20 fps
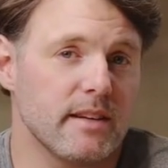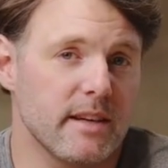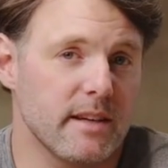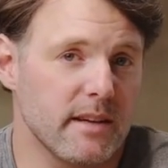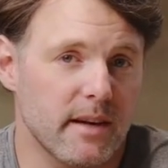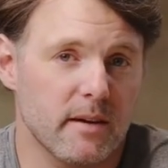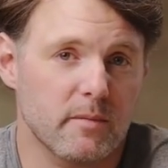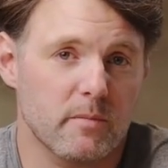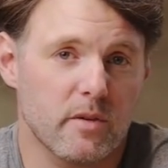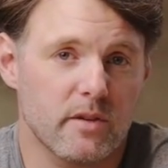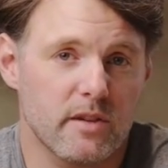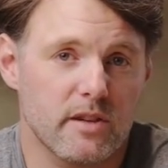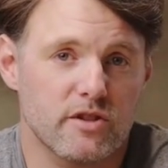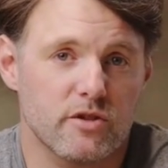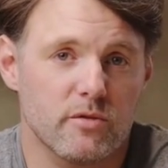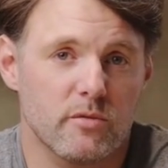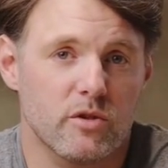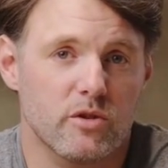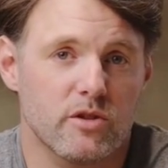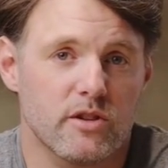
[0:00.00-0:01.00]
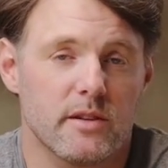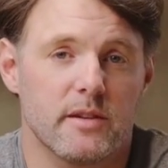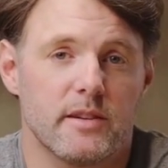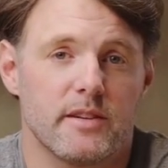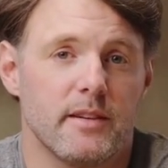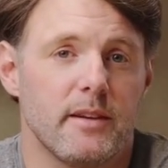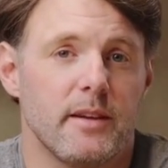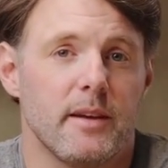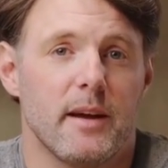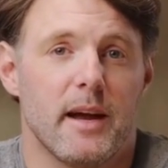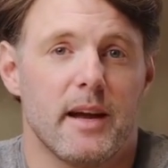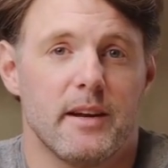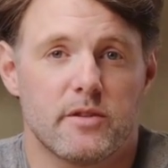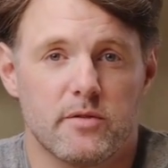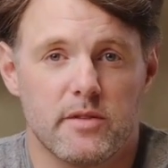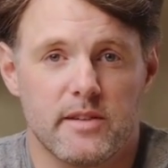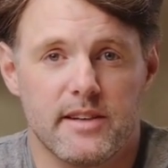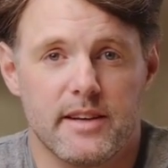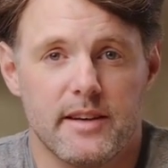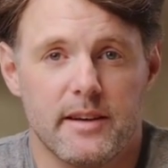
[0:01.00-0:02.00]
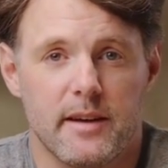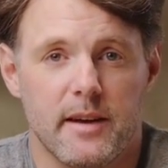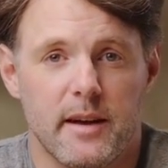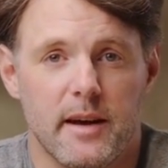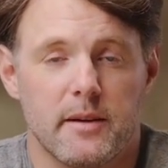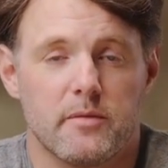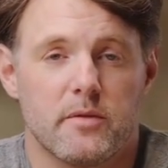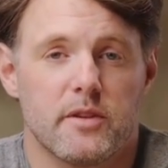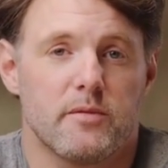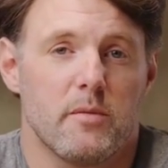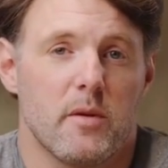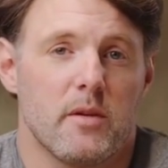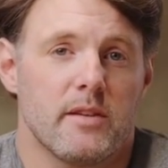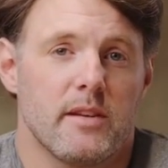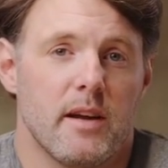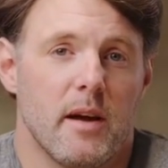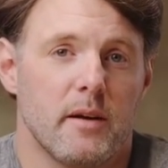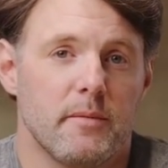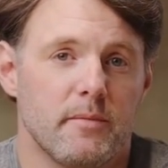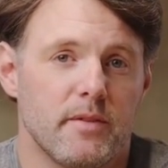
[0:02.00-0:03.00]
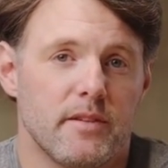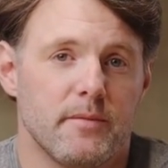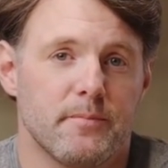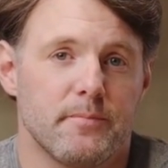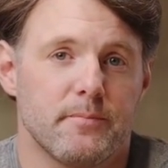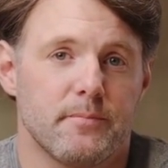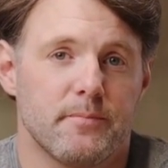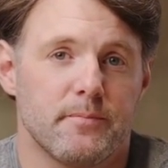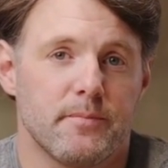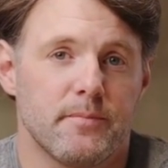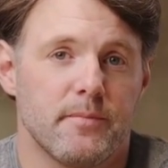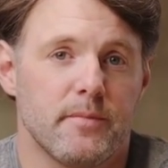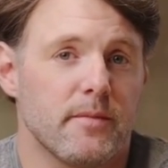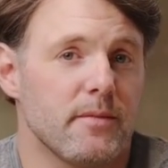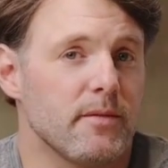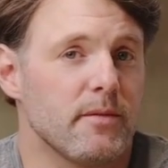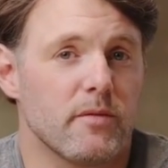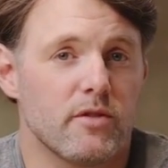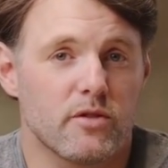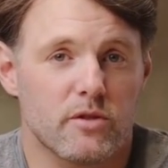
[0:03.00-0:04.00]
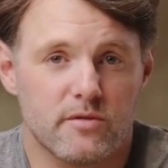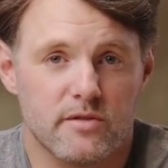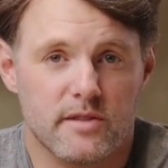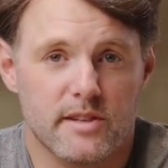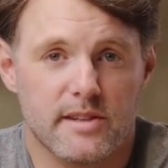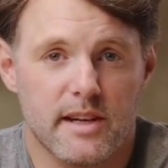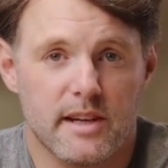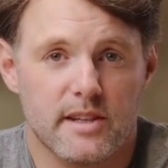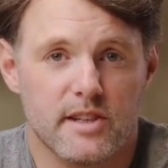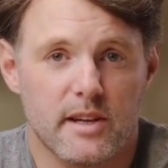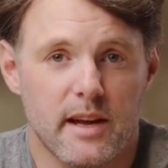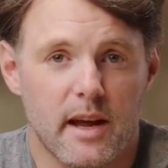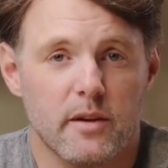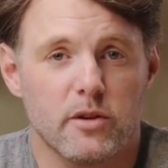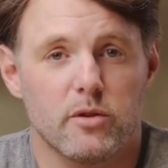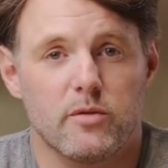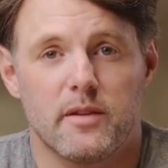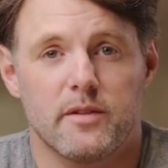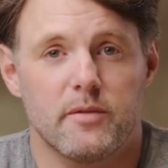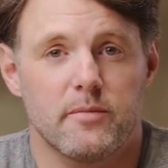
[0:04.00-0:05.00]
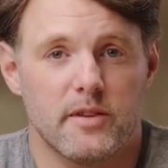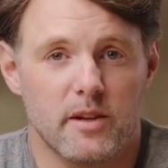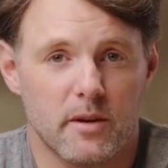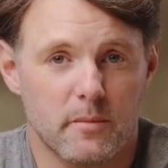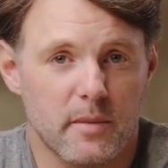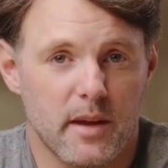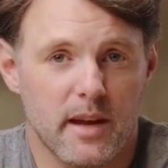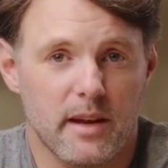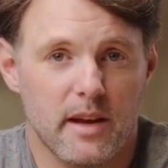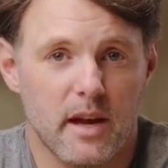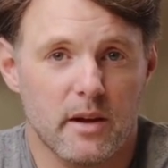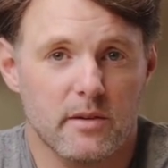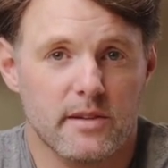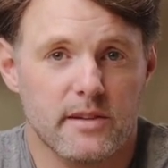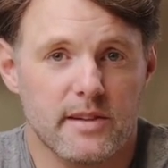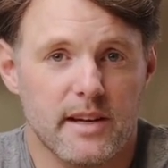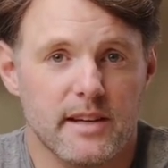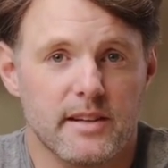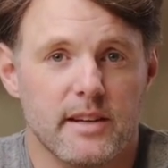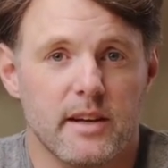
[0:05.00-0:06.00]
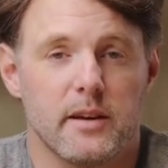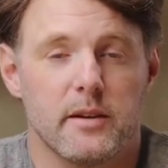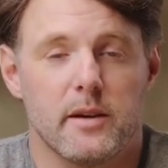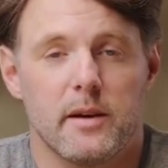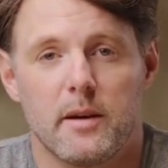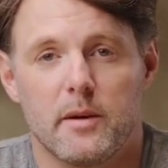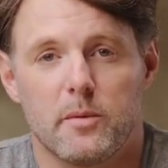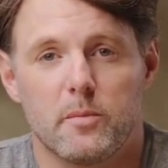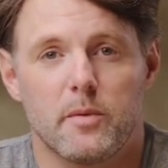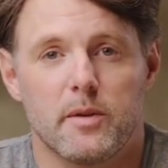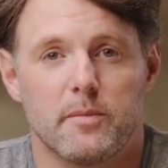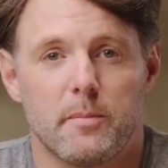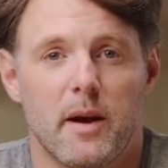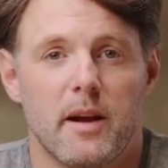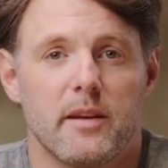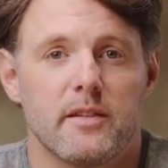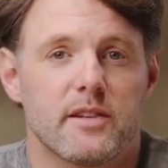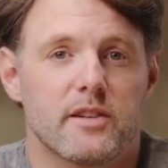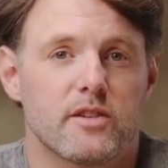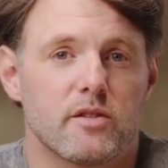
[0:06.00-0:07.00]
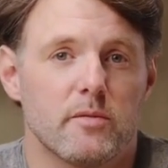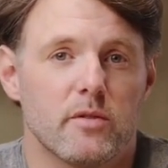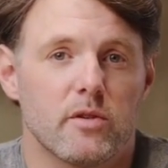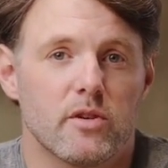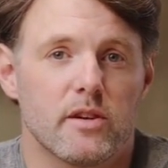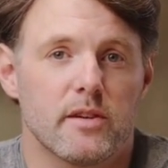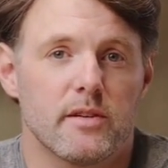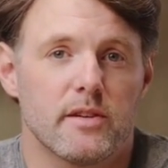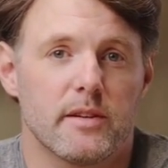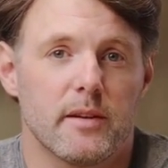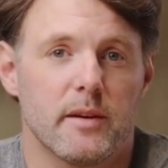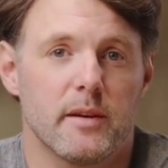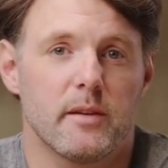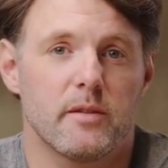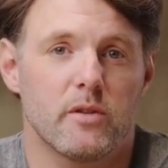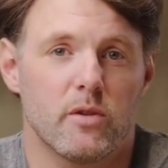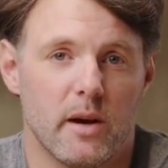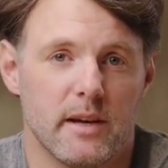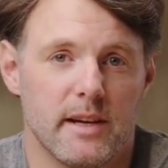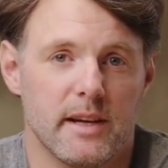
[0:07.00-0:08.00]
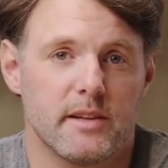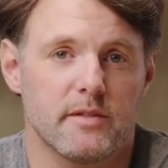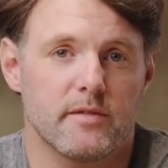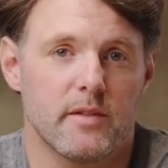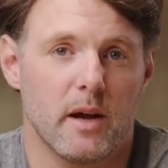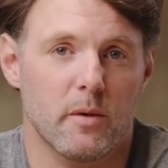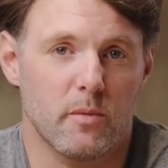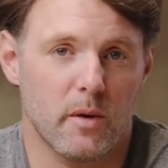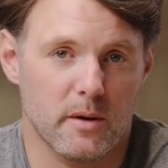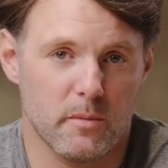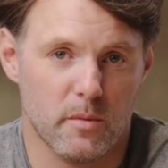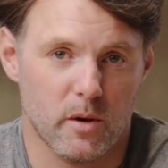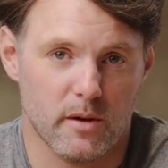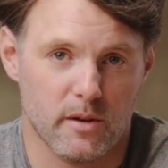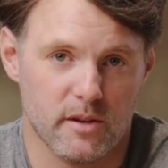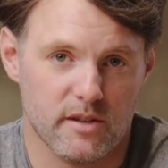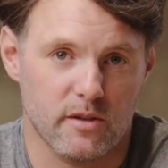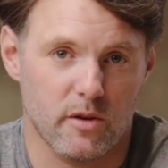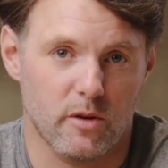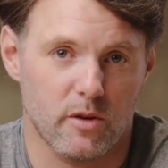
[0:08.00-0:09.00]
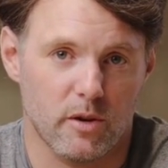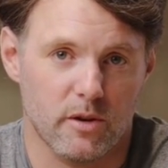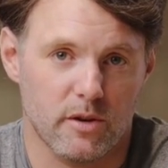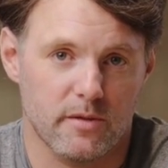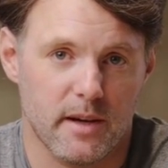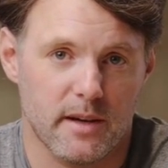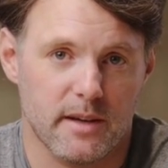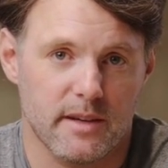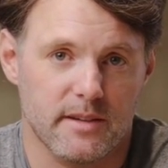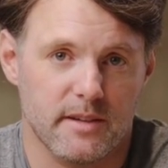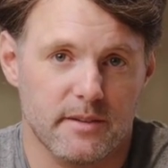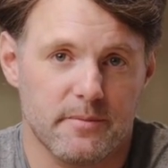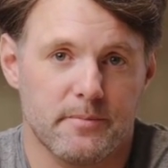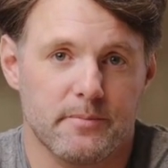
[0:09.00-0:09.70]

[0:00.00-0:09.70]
in input distributions, accuracy, and response times. Drift detection algorithms compare current data with past distributions to identify when a model is no longer valid.